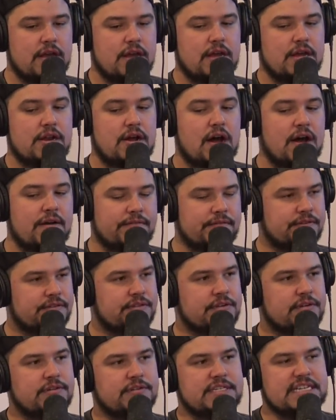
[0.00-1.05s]
an
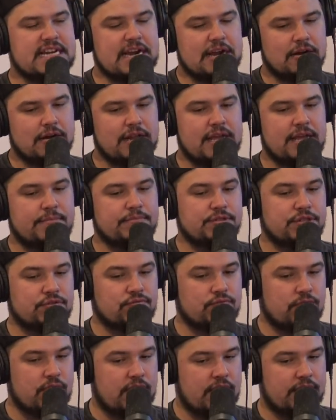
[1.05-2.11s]
officer dared him to
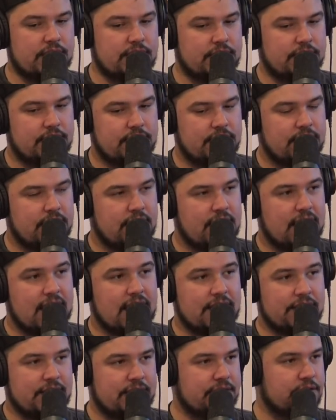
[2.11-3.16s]
run
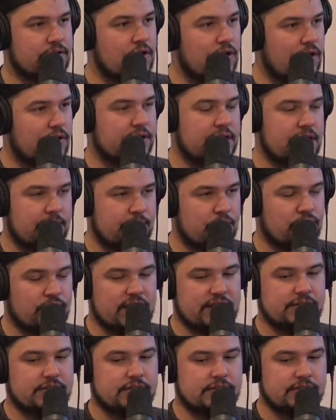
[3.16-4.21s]
and then called him a
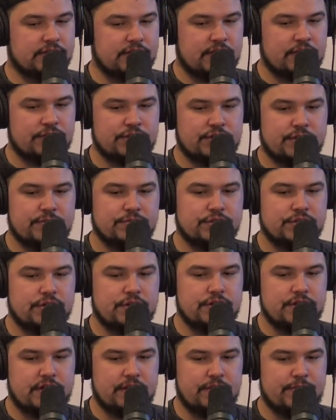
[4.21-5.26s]
racist slur, which I'm sure
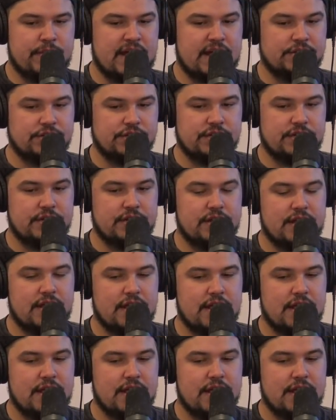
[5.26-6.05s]
you can imagine.